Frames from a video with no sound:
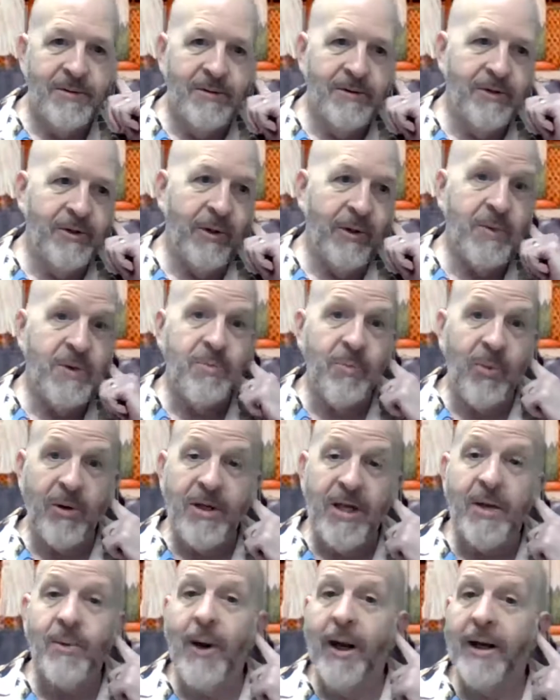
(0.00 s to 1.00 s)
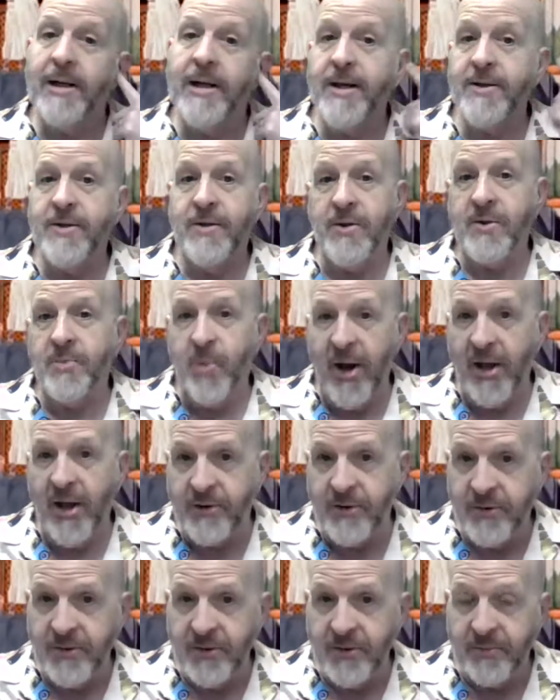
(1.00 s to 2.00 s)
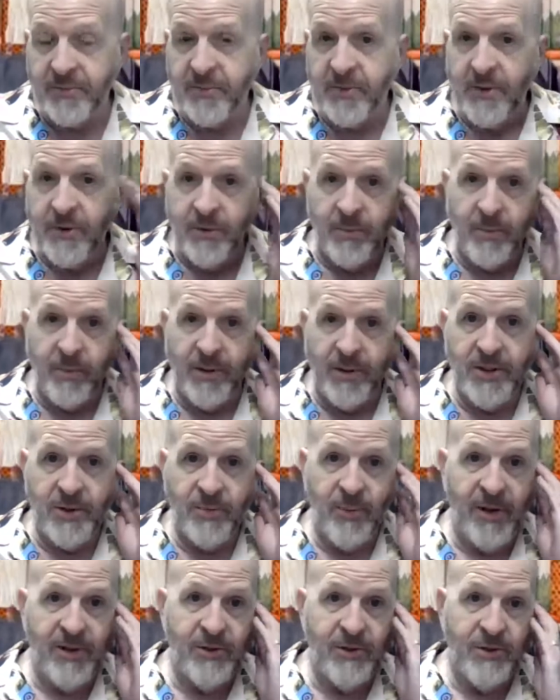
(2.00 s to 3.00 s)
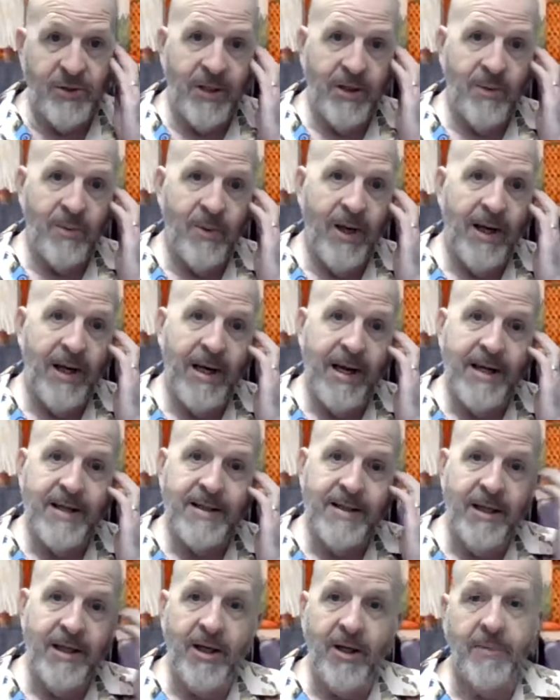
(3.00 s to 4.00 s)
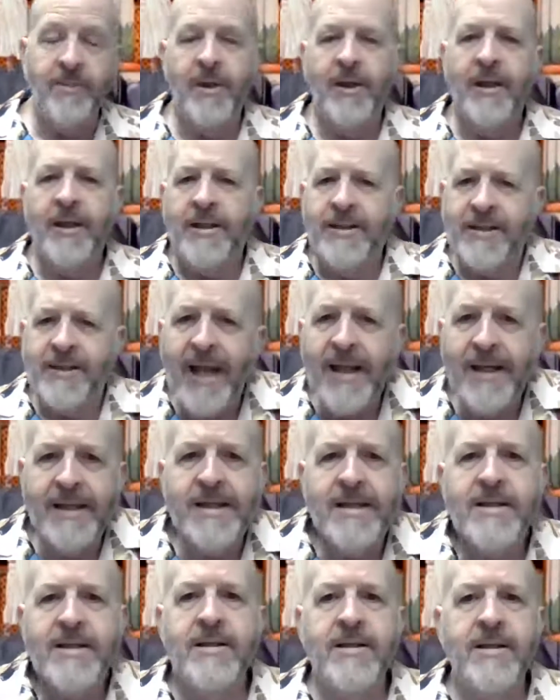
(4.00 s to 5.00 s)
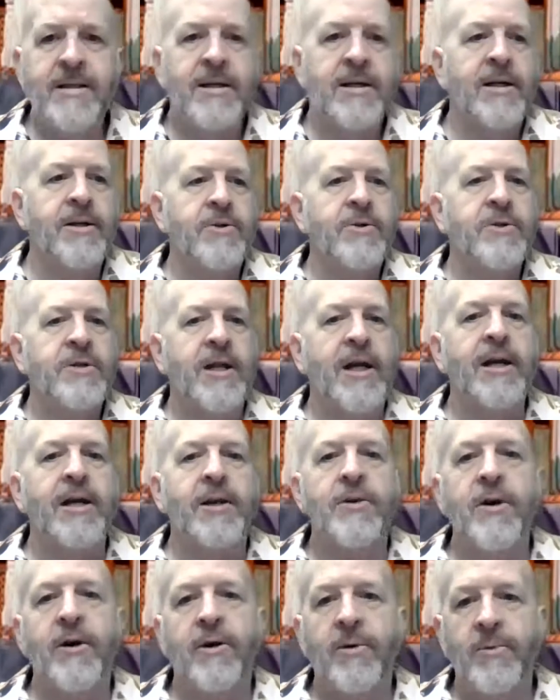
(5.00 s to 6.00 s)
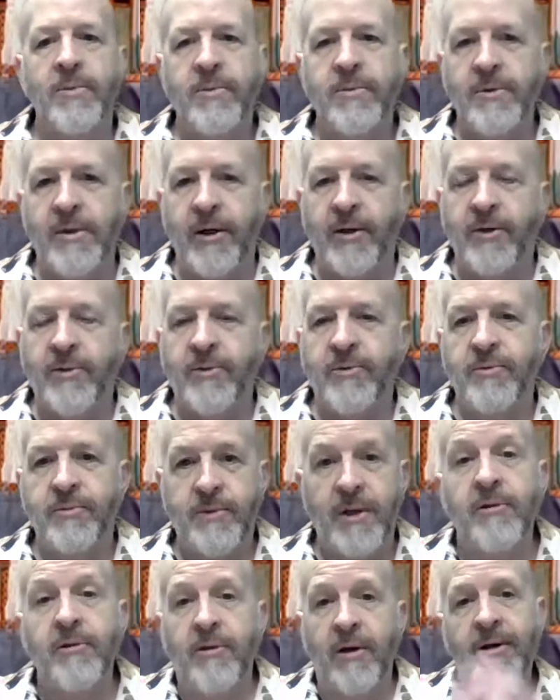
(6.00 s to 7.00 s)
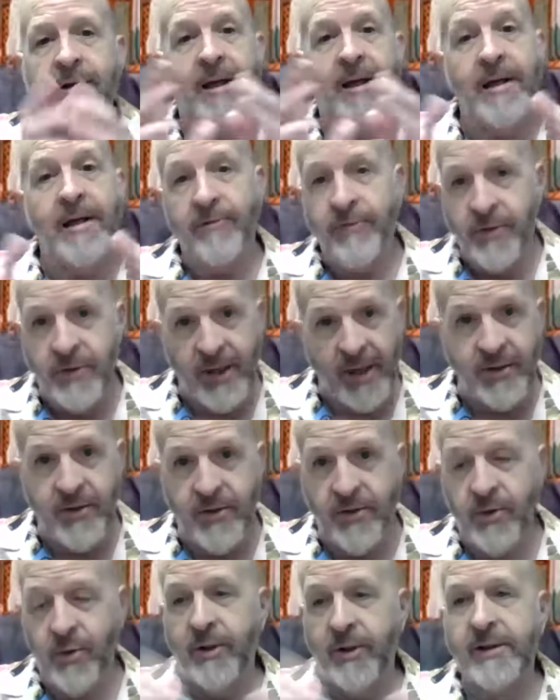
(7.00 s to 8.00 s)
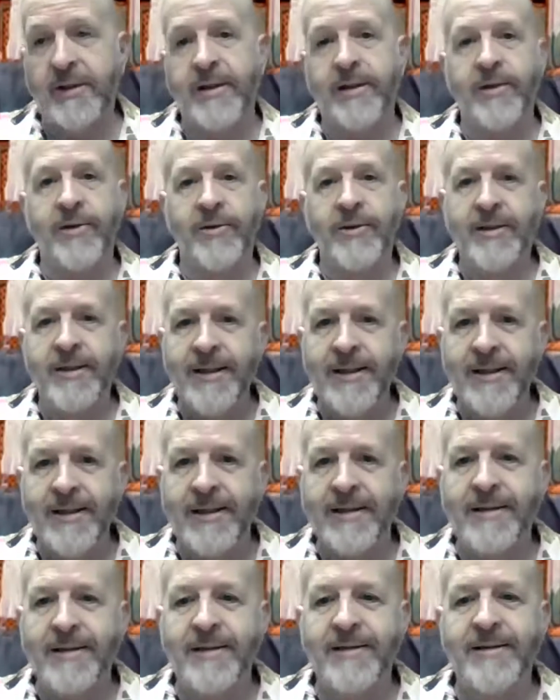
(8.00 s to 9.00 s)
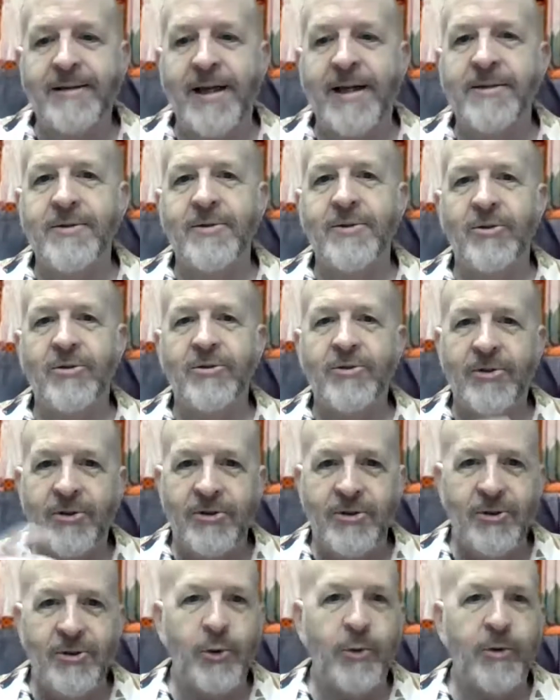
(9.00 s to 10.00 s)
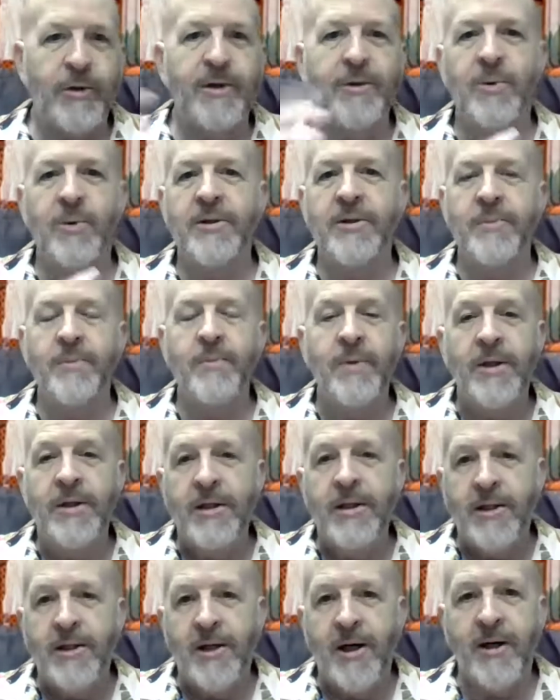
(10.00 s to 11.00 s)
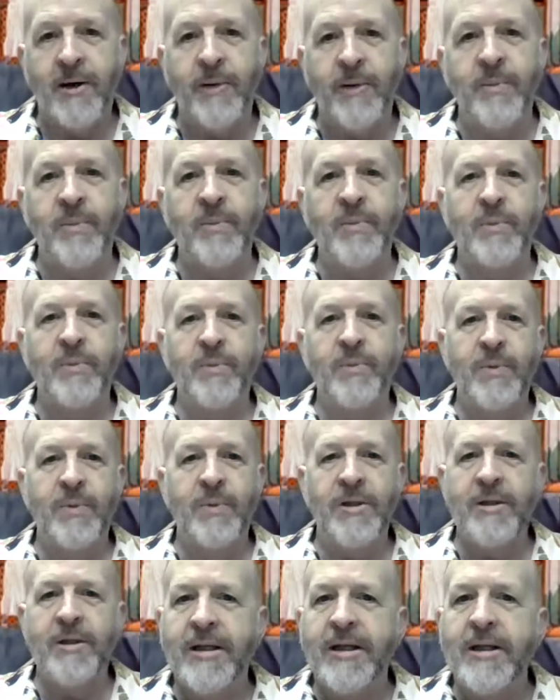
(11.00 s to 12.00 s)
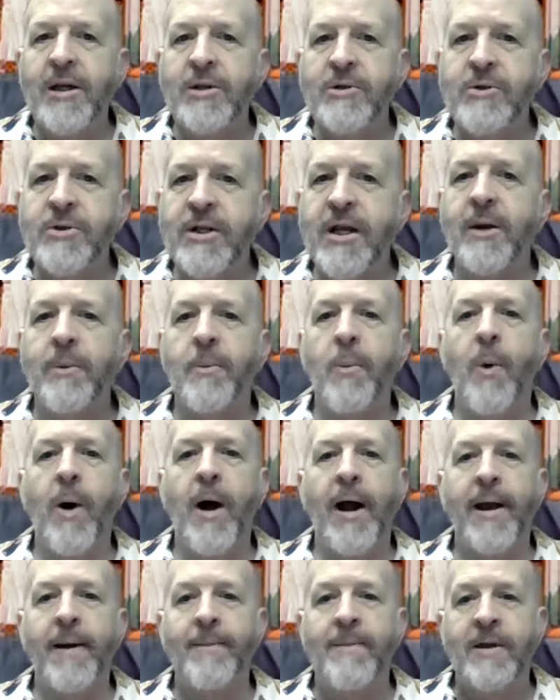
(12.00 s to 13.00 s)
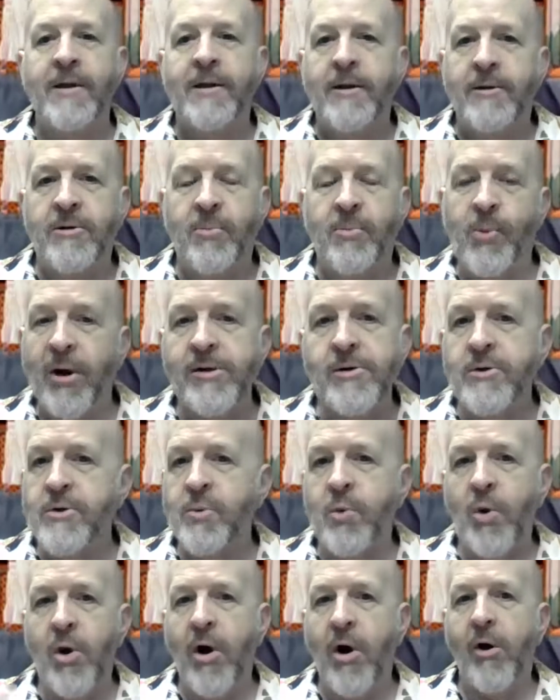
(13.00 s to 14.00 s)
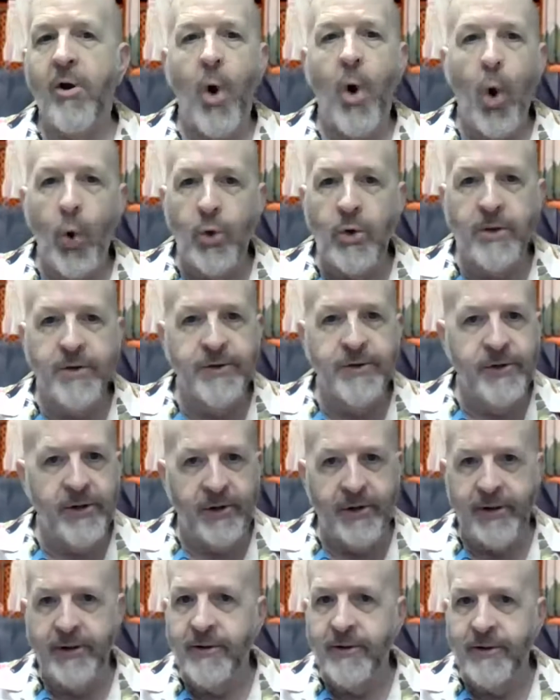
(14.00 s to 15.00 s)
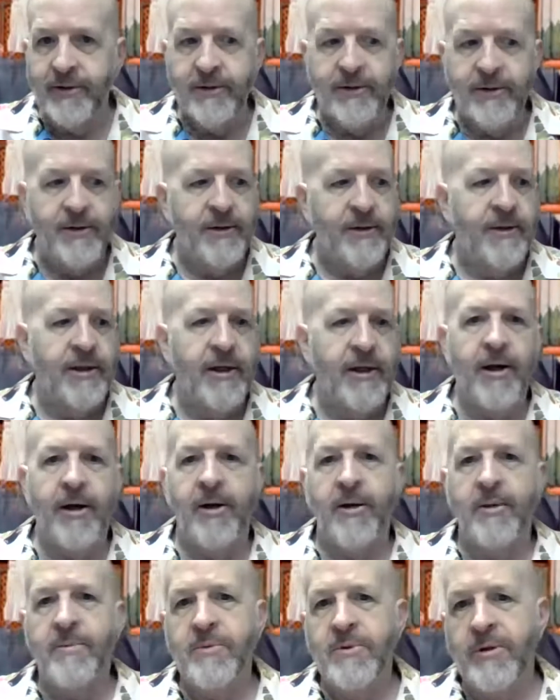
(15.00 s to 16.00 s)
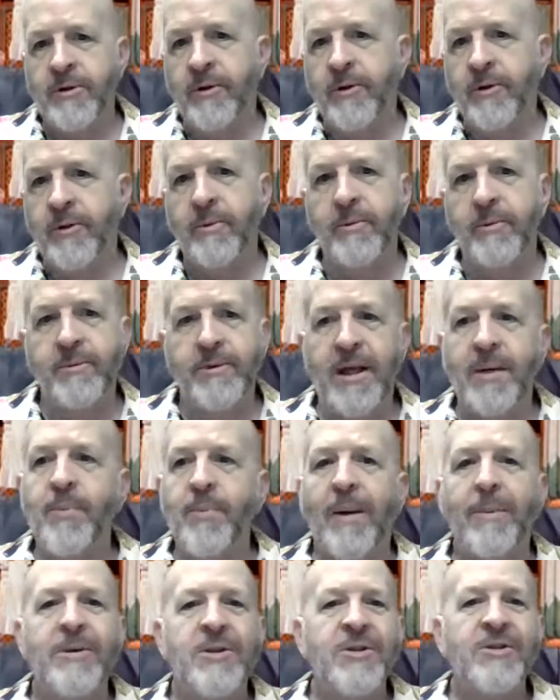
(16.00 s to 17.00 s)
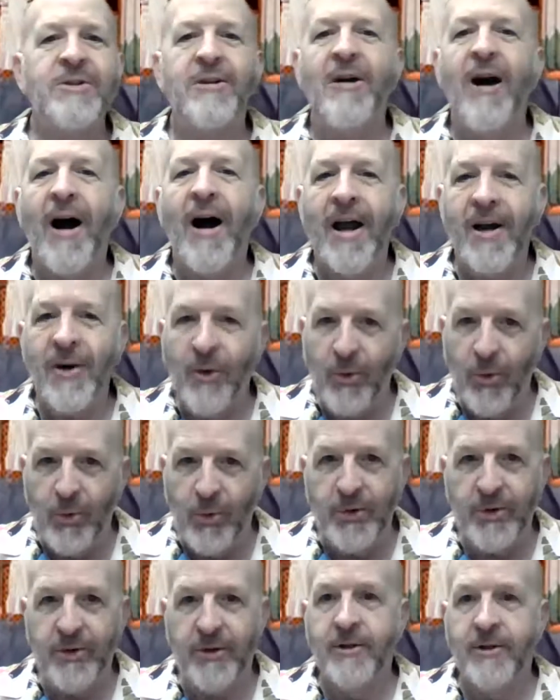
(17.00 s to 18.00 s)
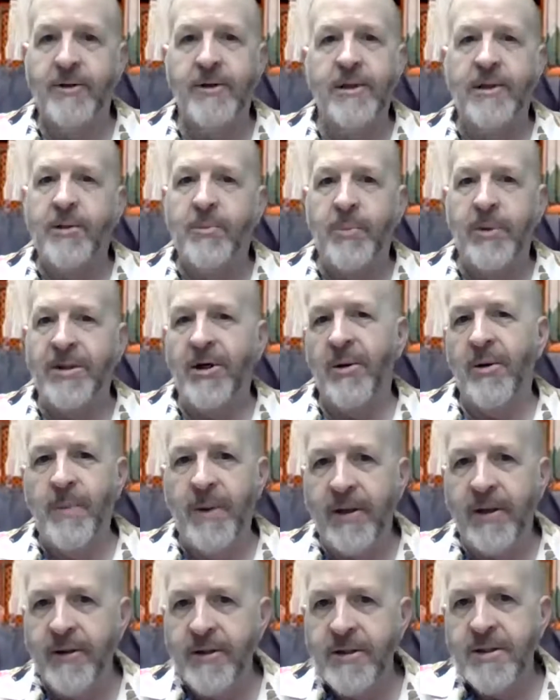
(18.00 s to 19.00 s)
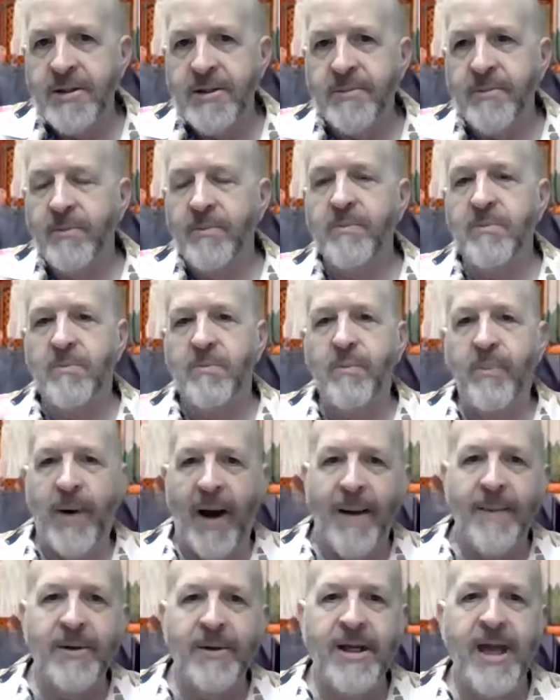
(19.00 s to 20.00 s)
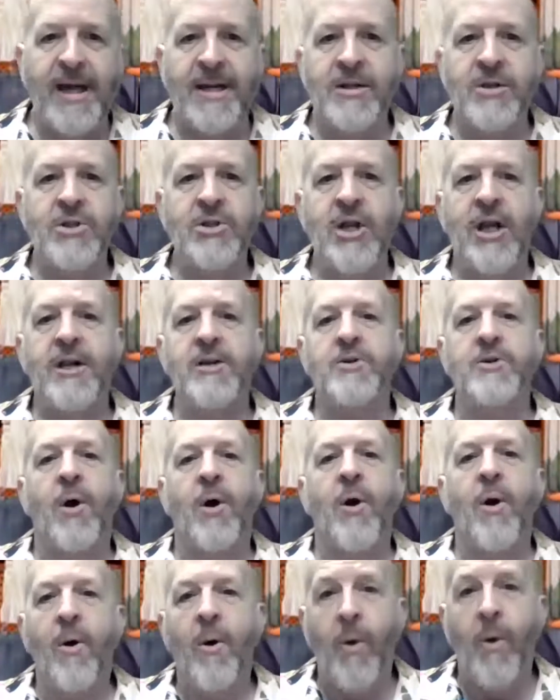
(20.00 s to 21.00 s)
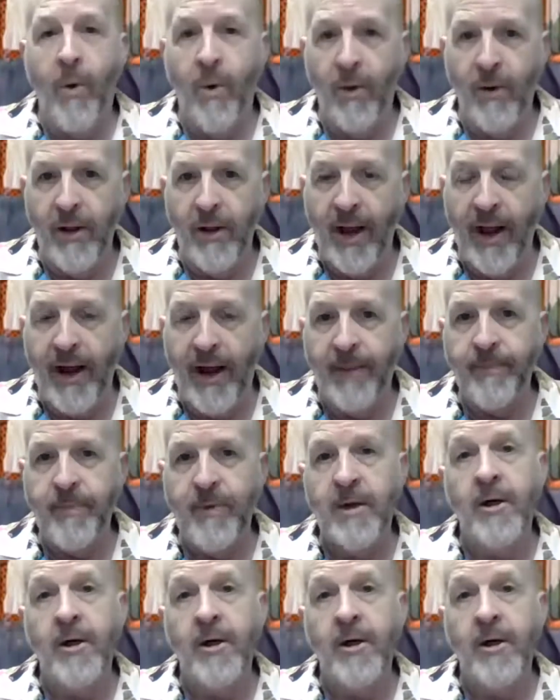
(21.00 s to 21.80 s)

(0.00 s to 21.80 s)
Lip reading: So he recognized his brothers, but his brothers didn't recognize him. It's kind of easy to understand, though. If you're taking the story literally, and it's not just the story written, but can understand why. The brothers were all older, so they probably just got older, but their appearance probably hadn't changed a whole lot.